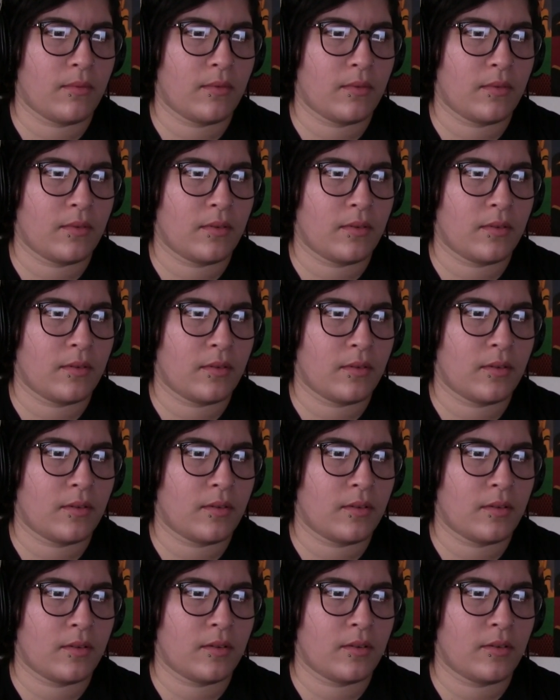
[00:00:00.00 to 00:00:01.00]

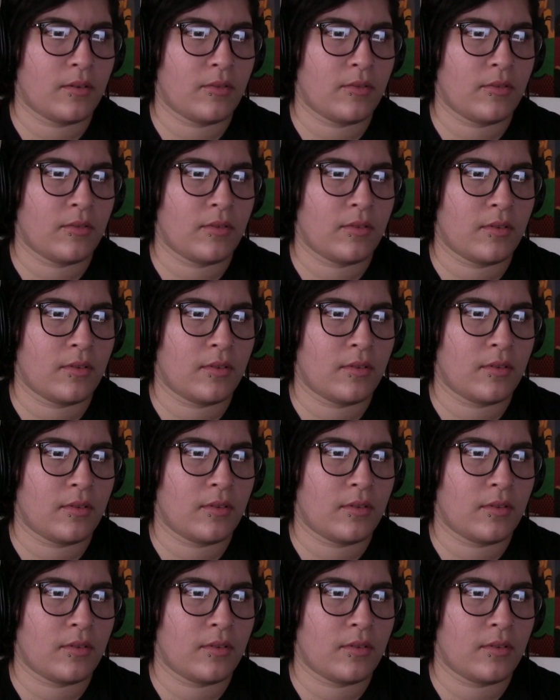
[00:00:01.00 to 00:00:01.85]
No one is speaking in this clip.